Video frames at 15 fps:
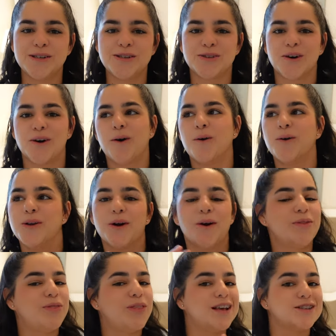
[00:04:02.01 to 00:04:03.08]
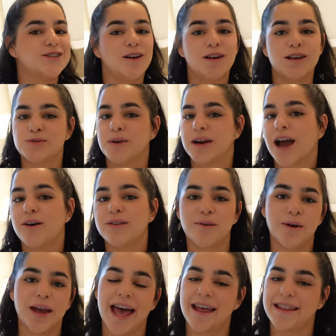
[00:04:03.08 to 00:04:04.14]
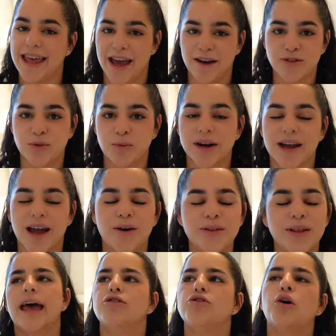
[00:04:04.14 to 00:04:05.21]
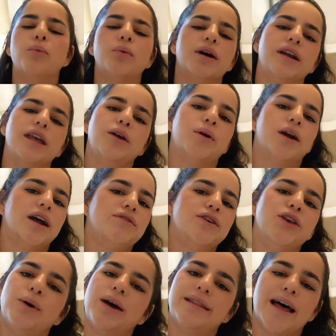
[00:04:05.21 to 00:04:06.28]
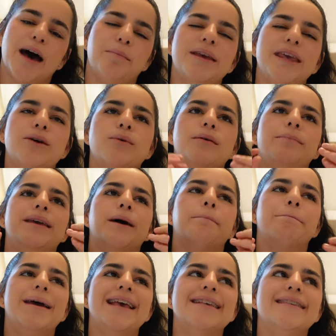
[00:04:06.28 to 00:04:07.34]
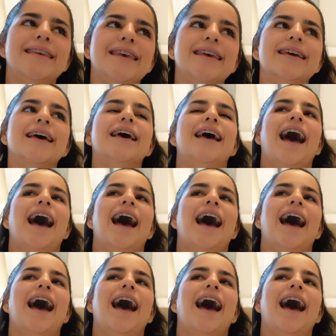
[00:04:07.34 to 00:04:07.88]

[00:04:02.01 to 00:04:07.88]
So you know, things always work out the way they have to work out. And don't worry, wherever you end up, it will be amazing.